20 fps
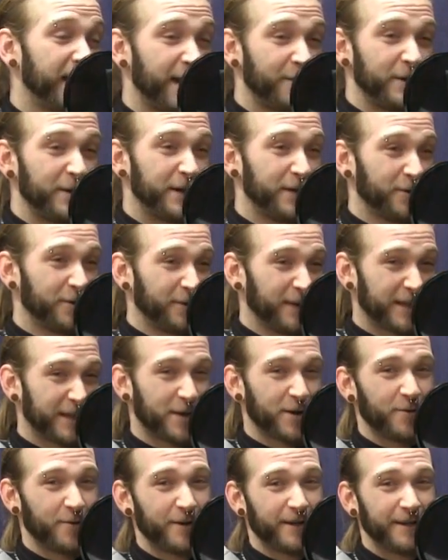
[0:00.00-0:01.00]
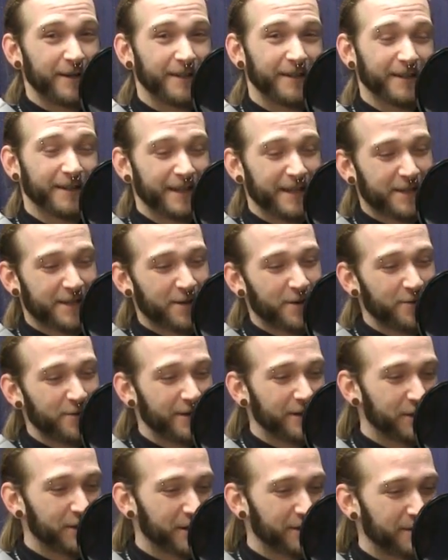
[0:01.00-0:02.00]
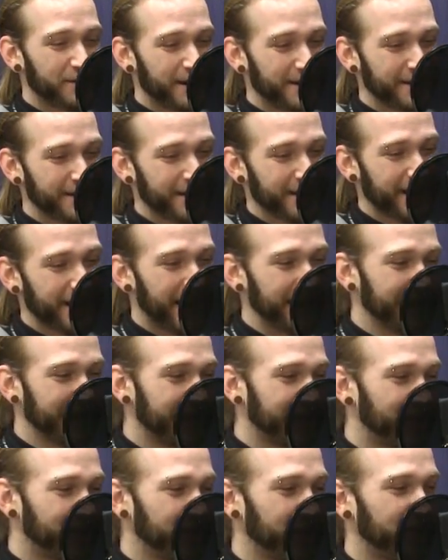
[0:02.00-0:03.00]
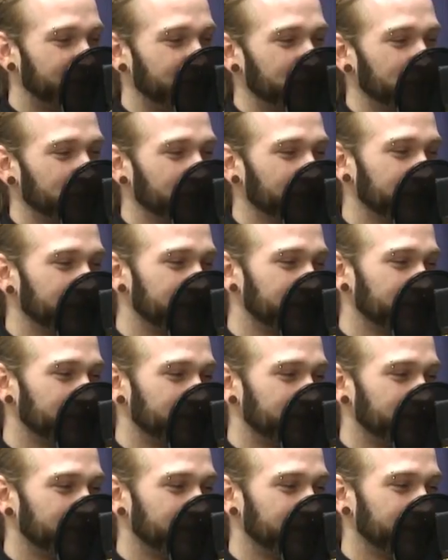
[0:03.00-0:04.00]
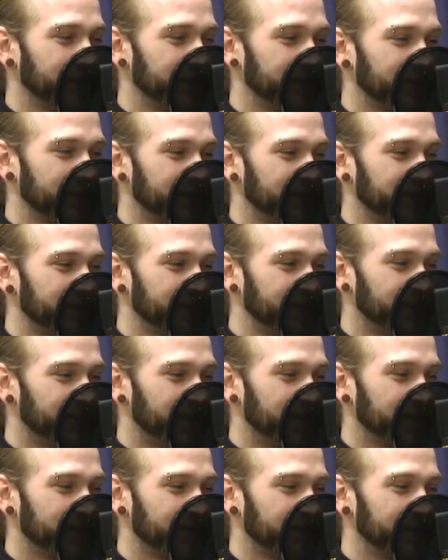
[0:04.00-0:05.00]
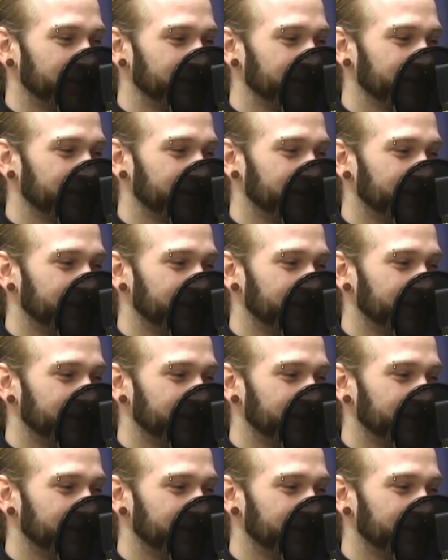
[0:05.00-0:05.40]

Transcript: Yeah, we do. Let's go eat. Let's go eat, Jim. I like good food. Let's go into Boston. There's